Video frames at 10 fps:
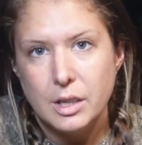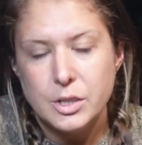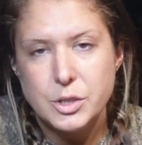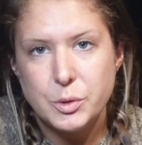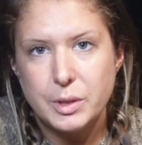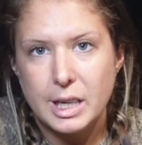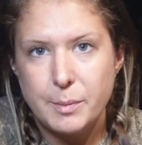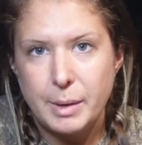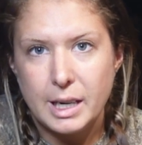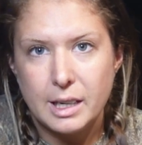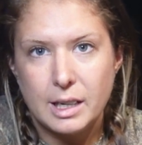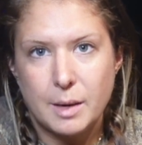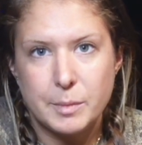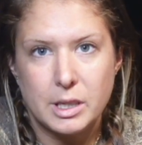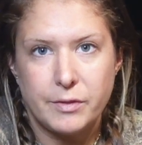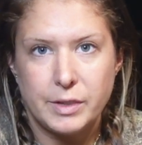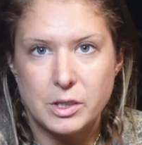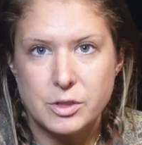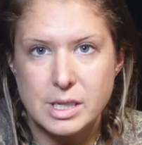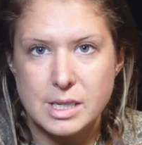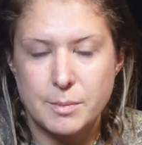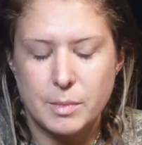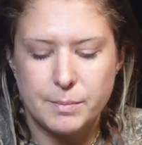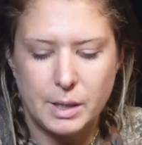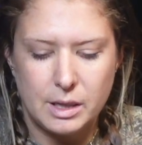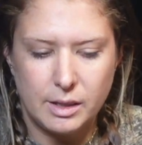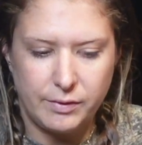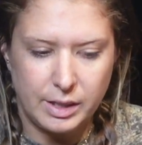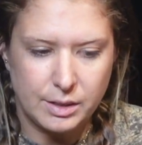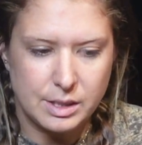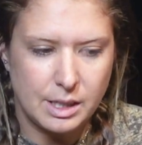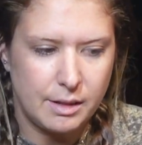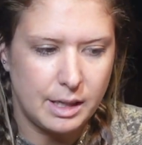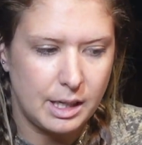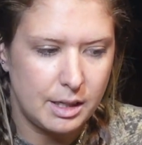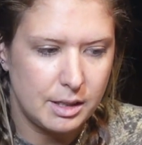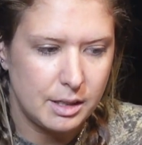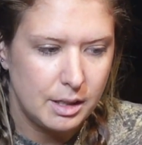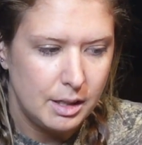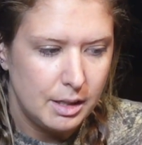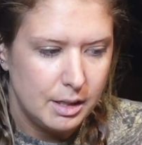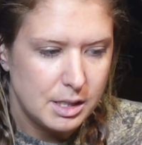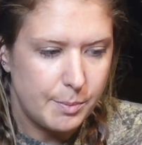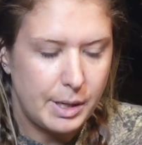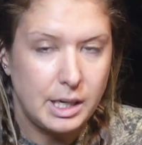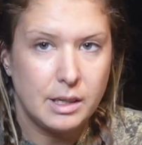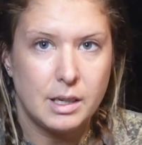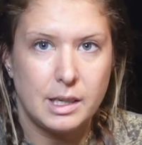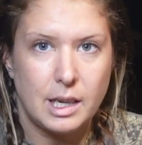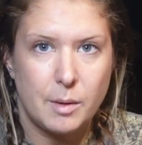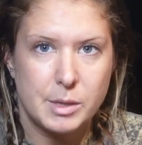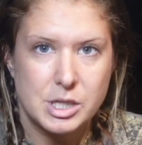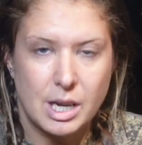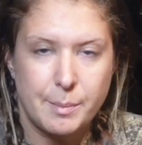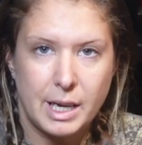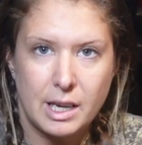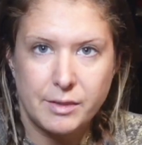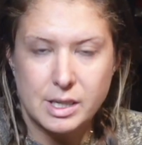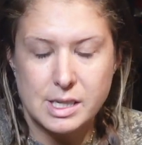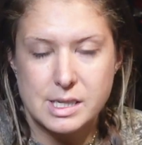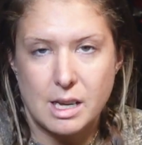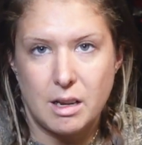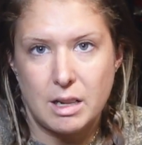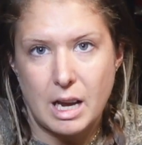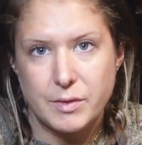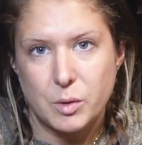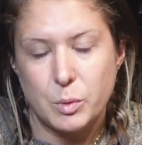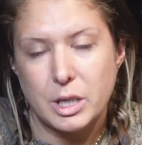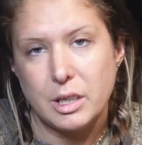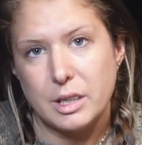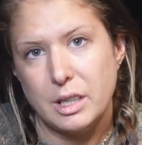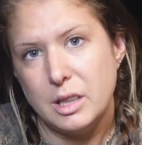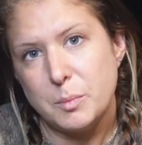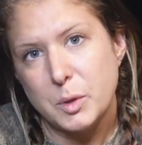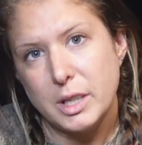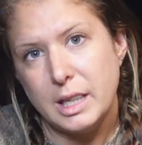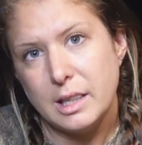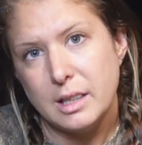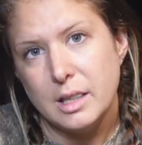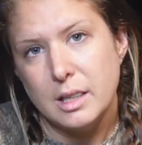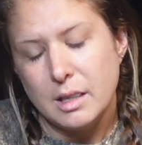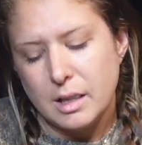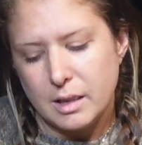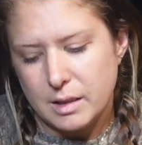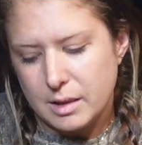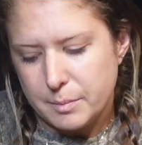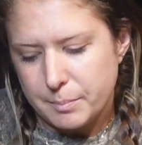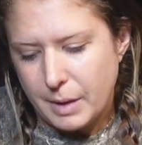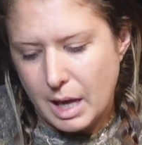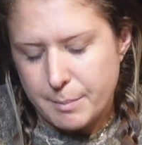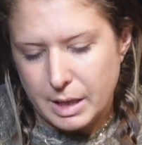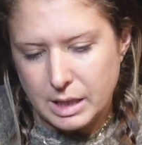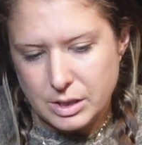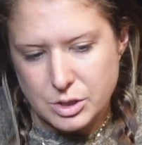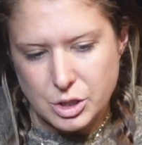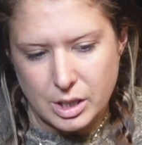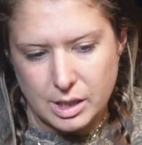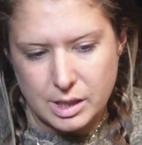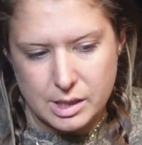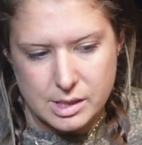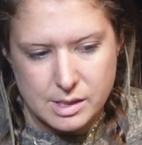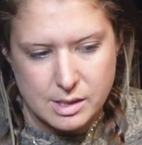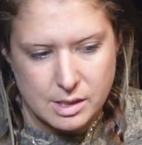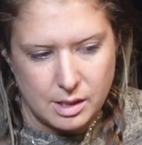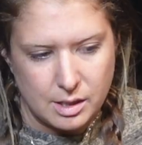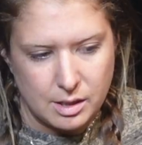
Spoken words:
do get a bear, I'm gonna field dress him in the field, and then depending on how much time I have, because I'll have to work in the morning, I might just